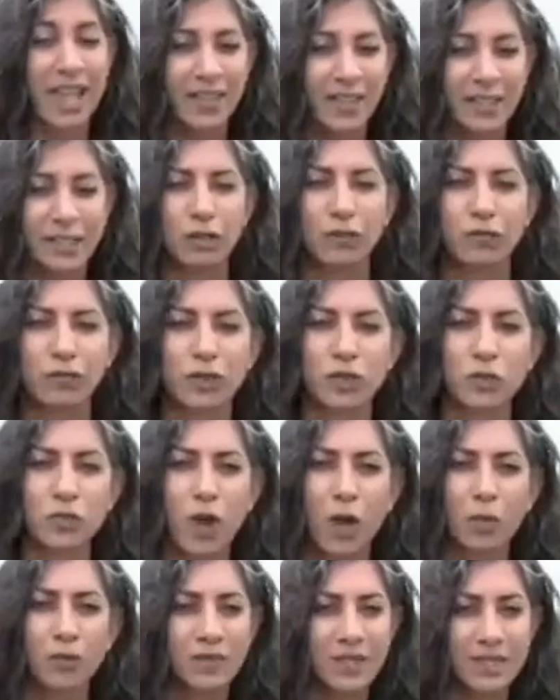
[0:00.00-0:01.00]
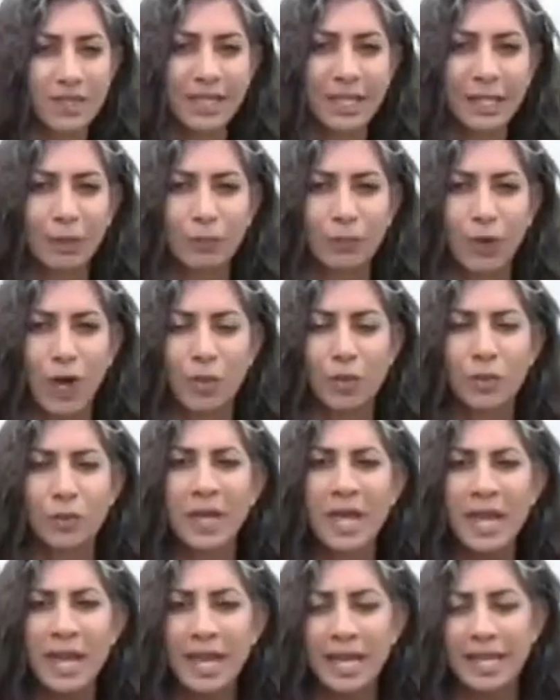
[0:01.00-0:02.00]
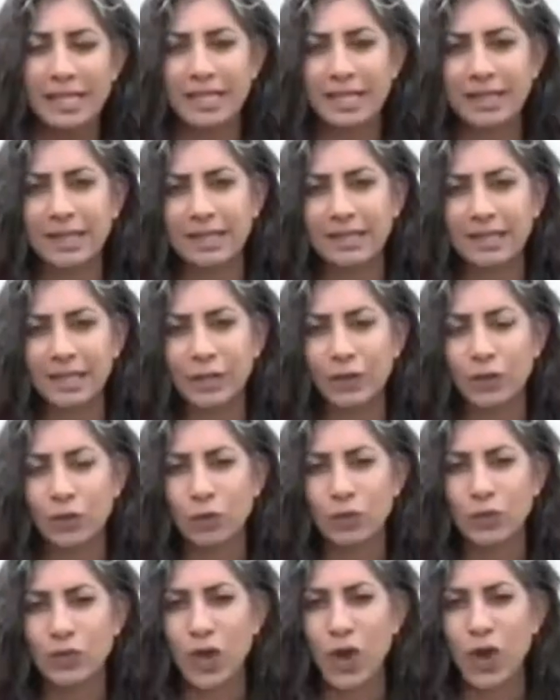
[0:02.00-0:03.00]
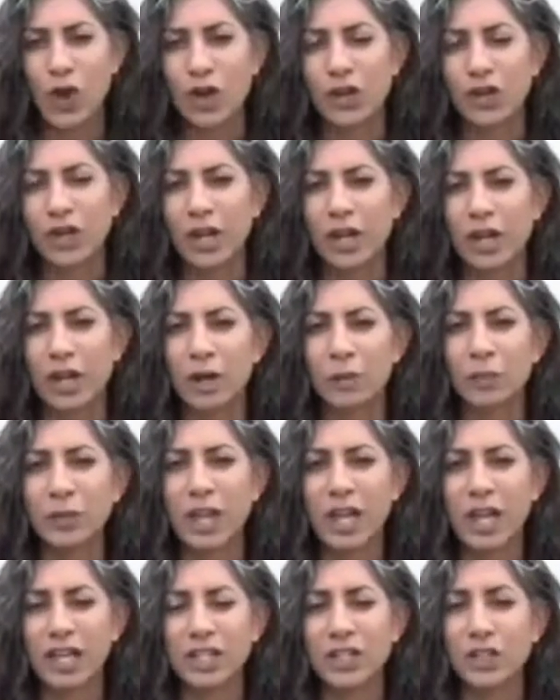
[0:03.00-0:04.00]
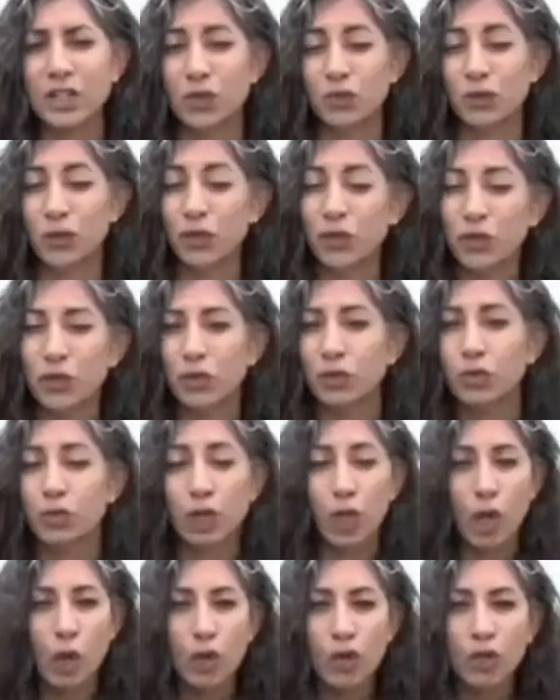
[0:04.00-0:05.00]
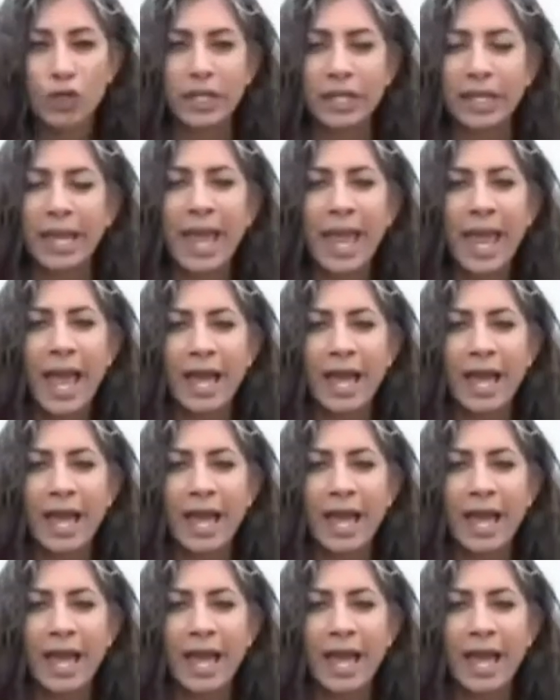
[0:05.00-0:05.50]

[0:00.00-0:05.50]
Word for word: That's the first problem. The second problem is that these aid groups are uh, obliged to recruit locally,